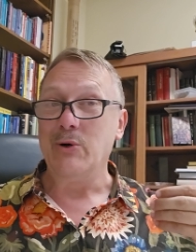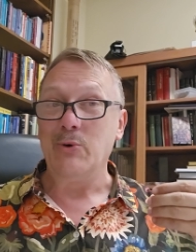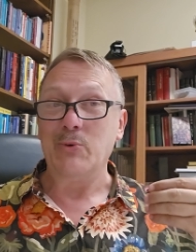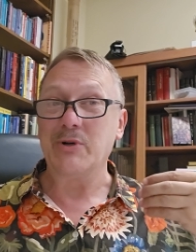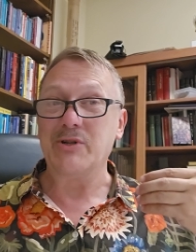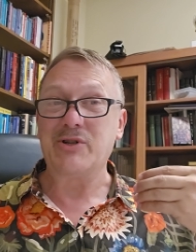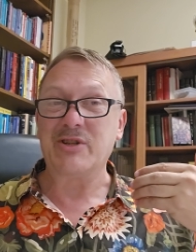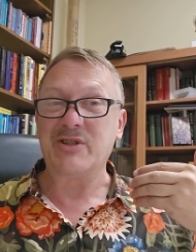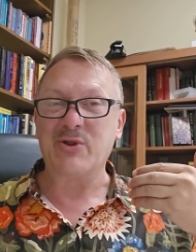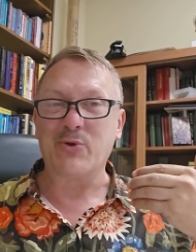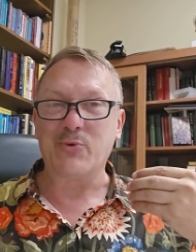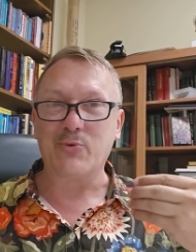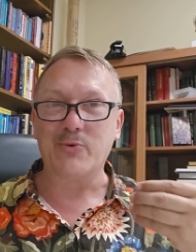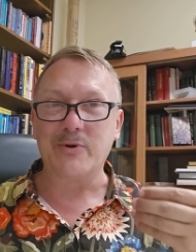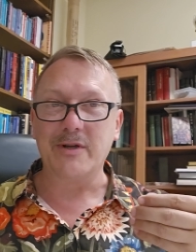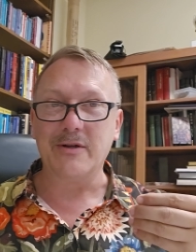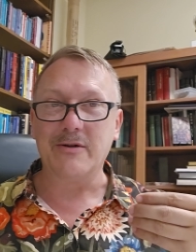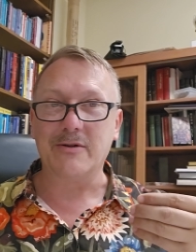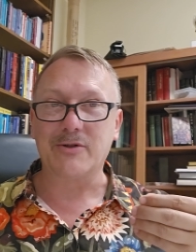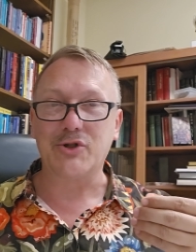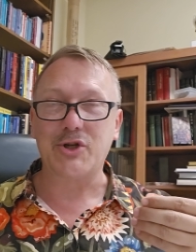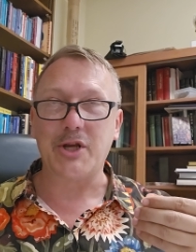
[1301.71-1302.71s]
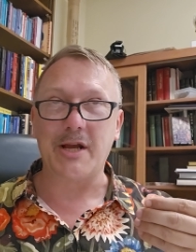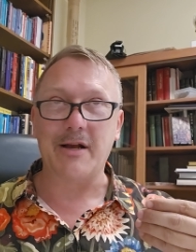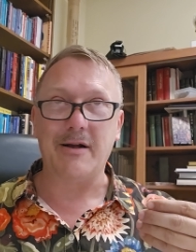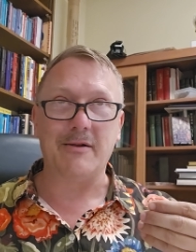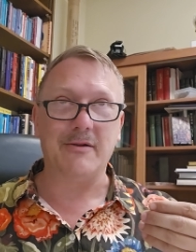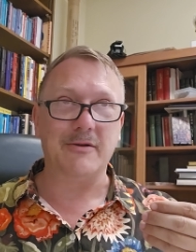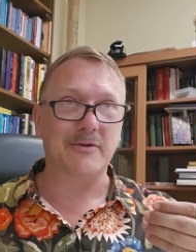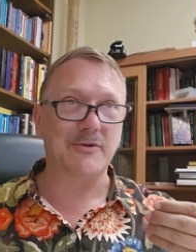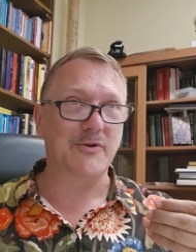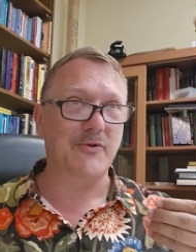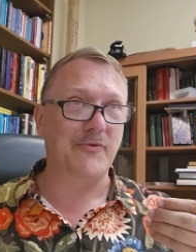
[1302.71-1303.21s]
which is a real
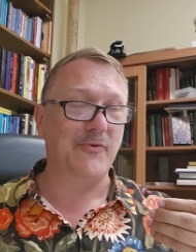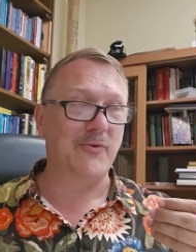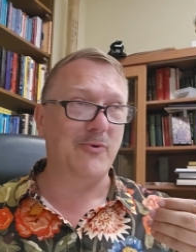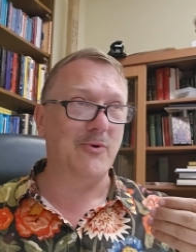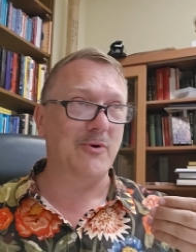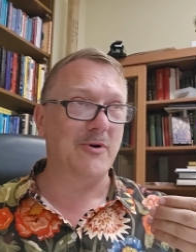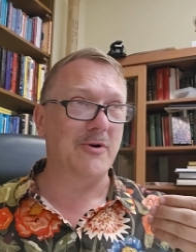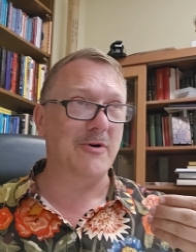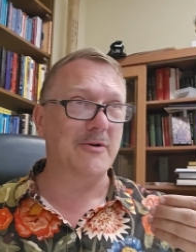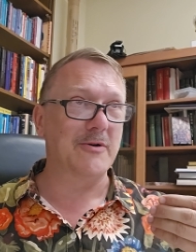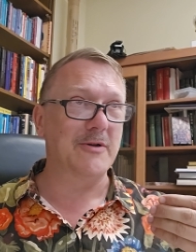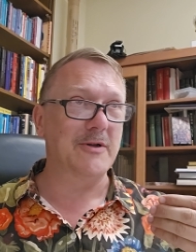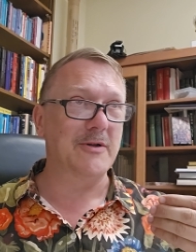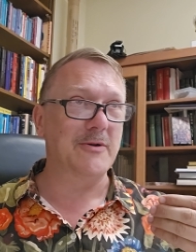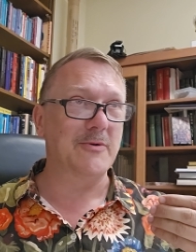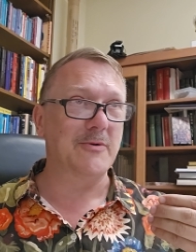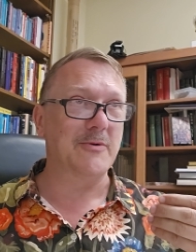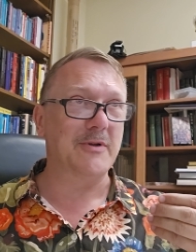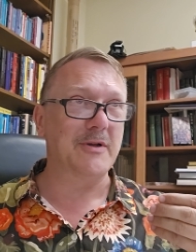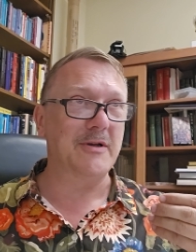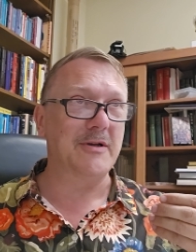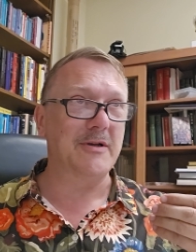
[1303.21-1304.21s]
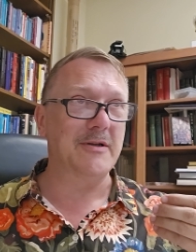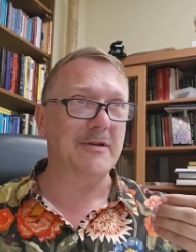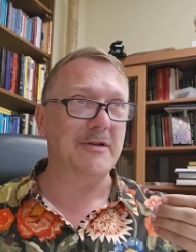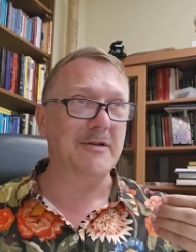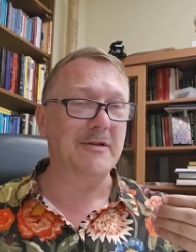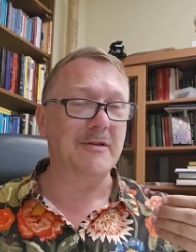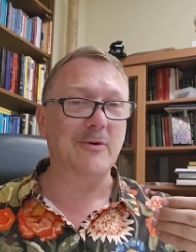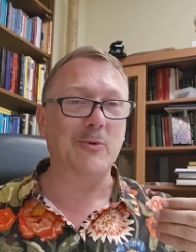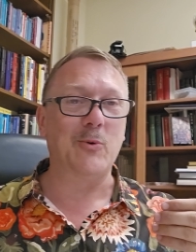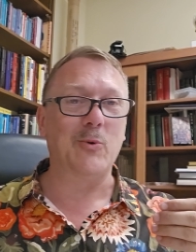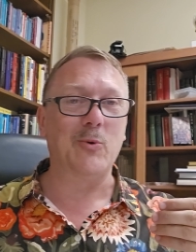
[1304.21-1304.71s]
challenge for you know the
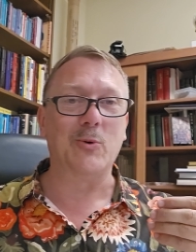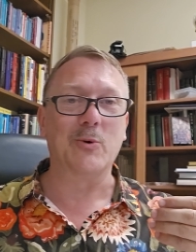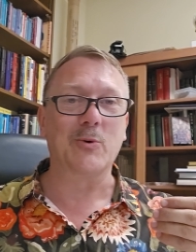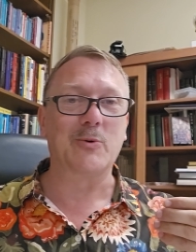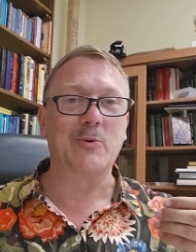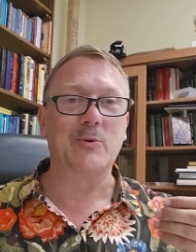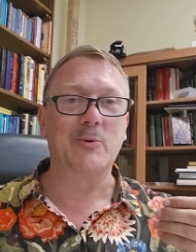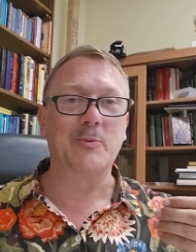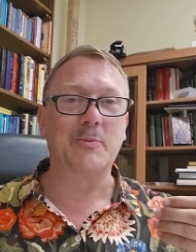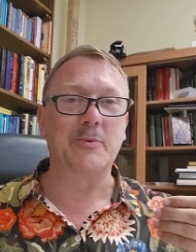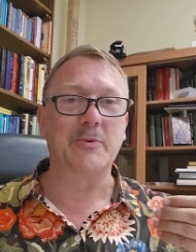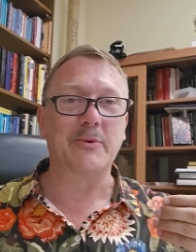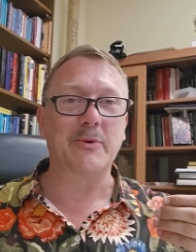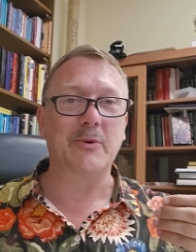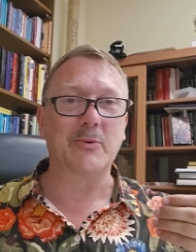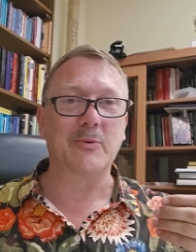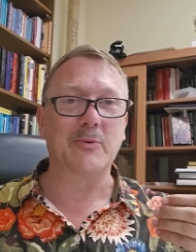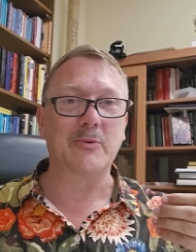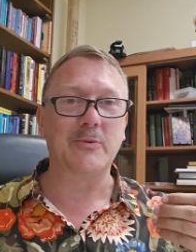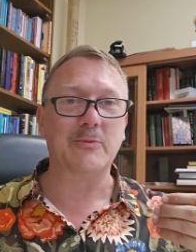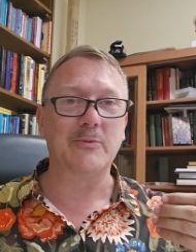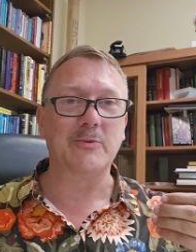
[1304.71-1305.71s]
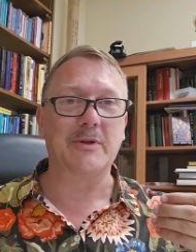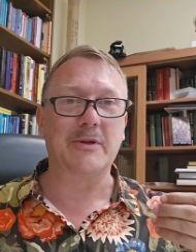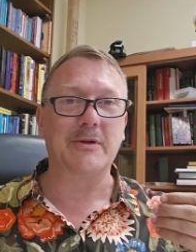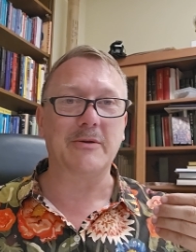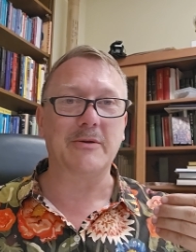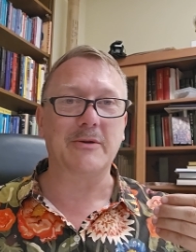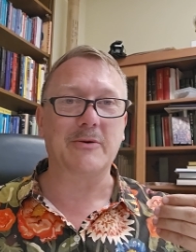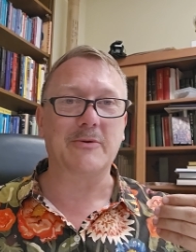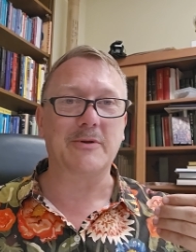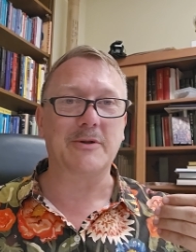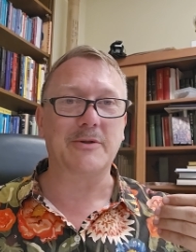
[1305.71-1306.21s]
the whole group in the
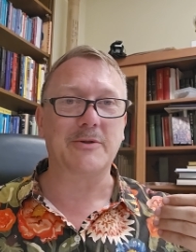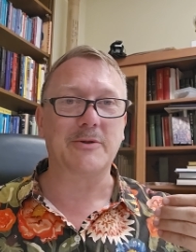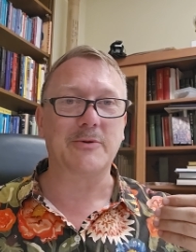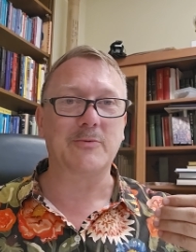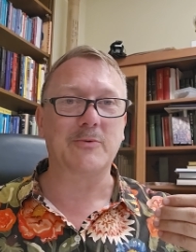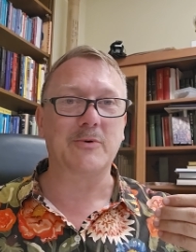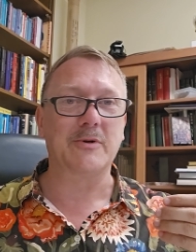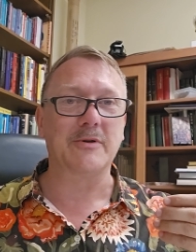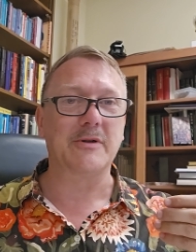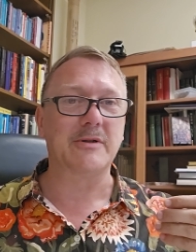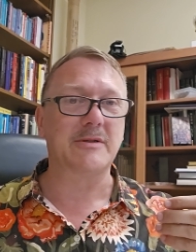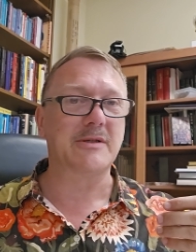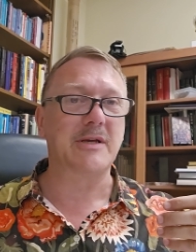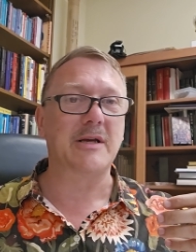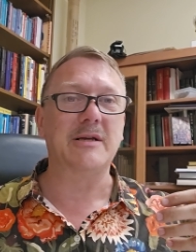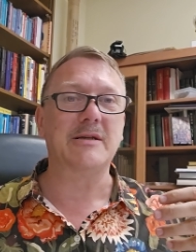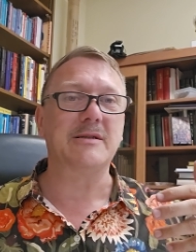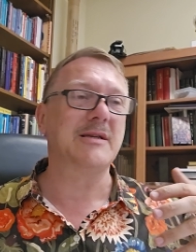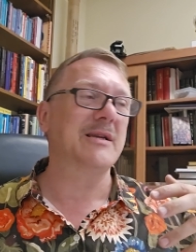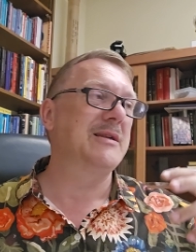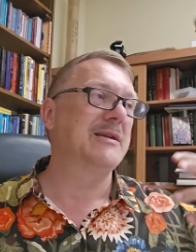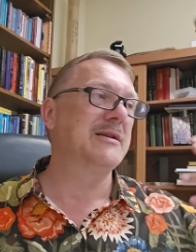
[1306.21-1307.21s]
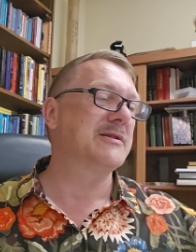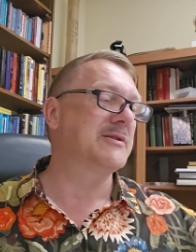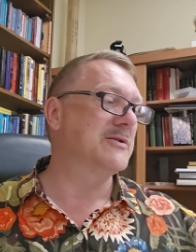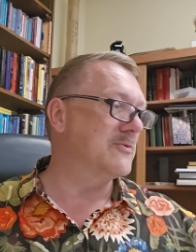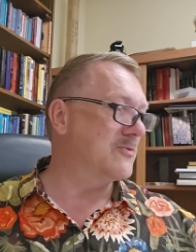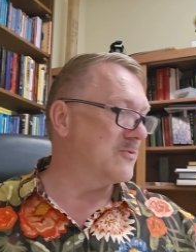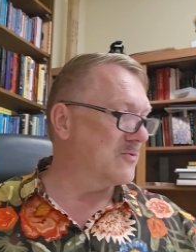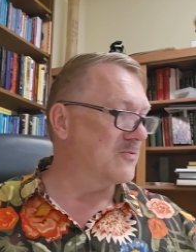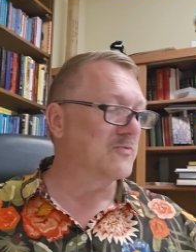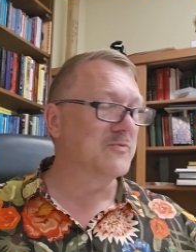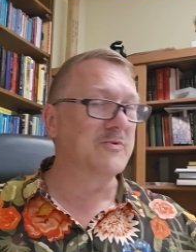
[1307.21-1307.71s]
within the Christian world that says it isn't
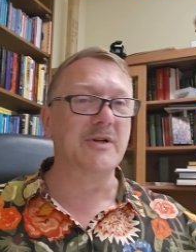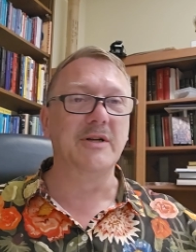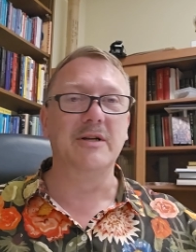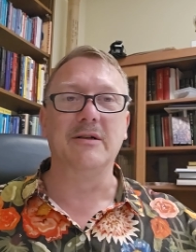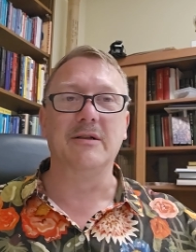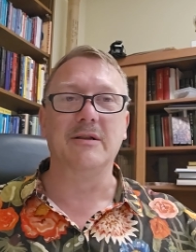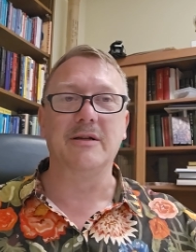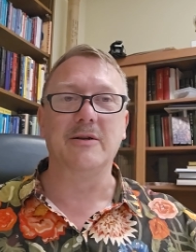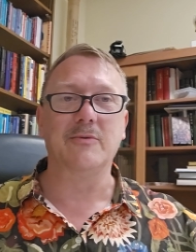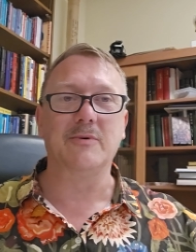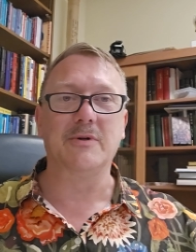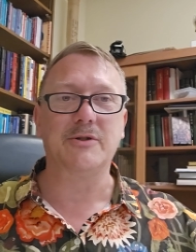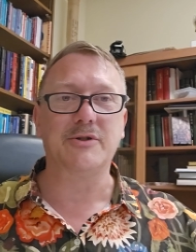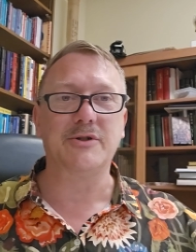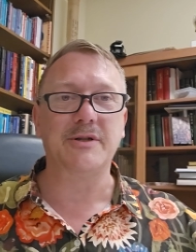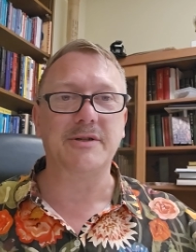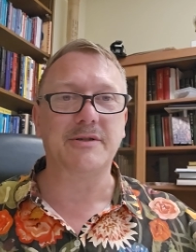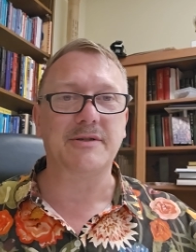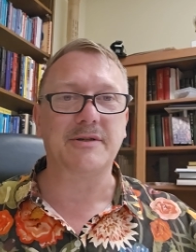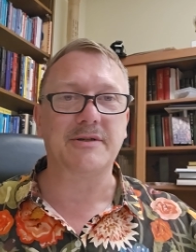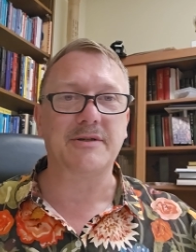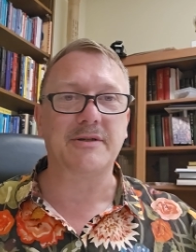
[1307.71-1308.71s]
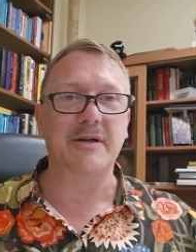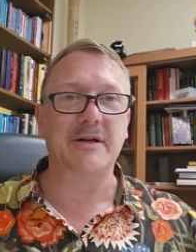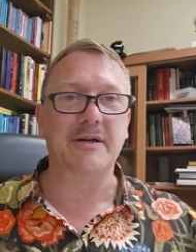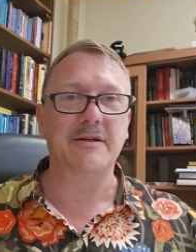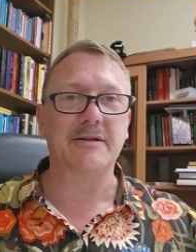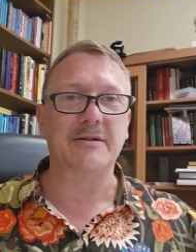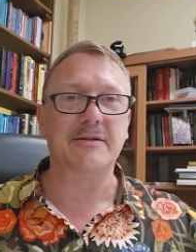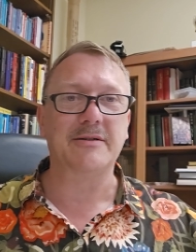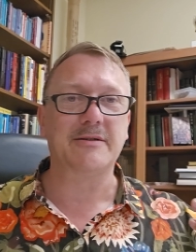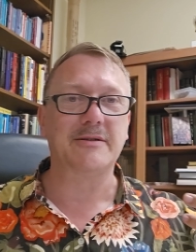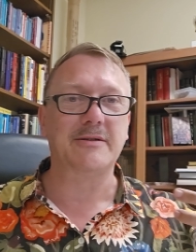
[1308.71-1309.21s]
really what Jesus
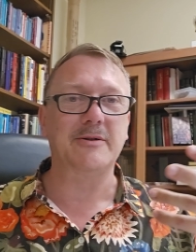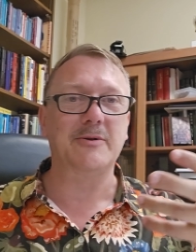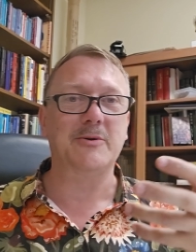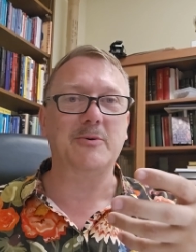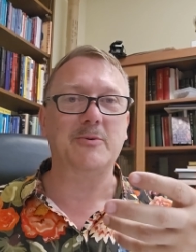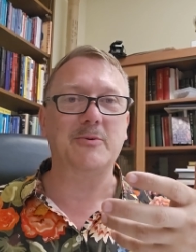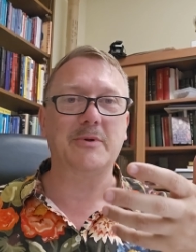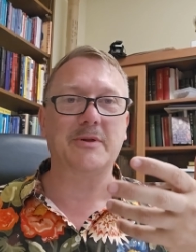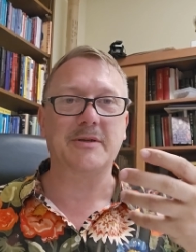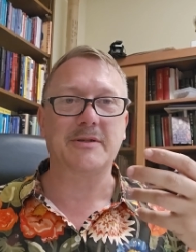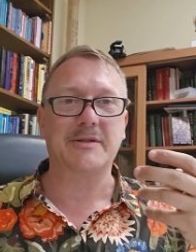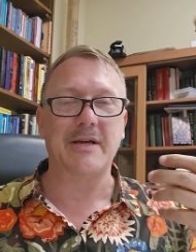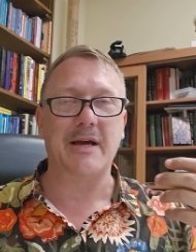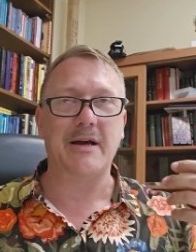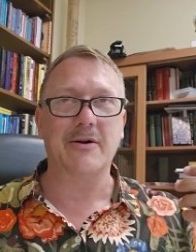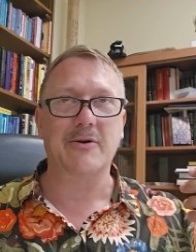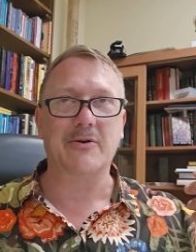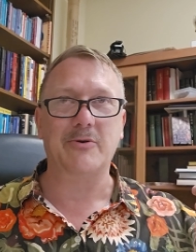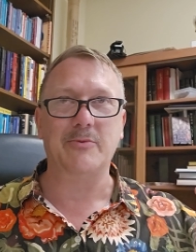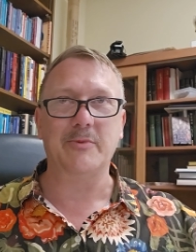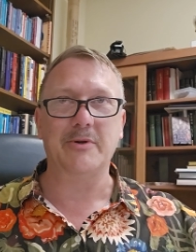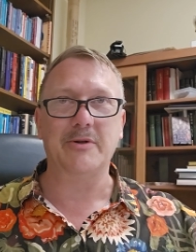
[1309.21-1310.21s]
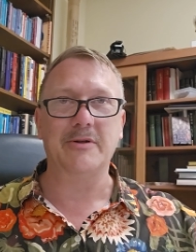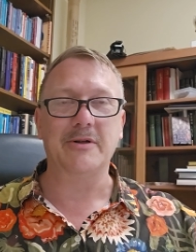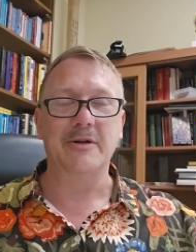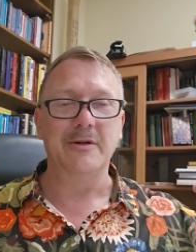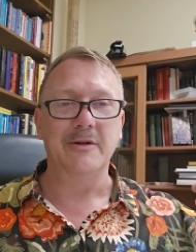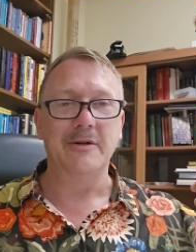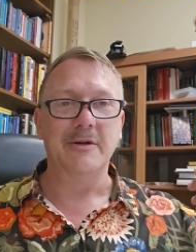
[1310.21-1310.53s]
says, you know, with the sacrament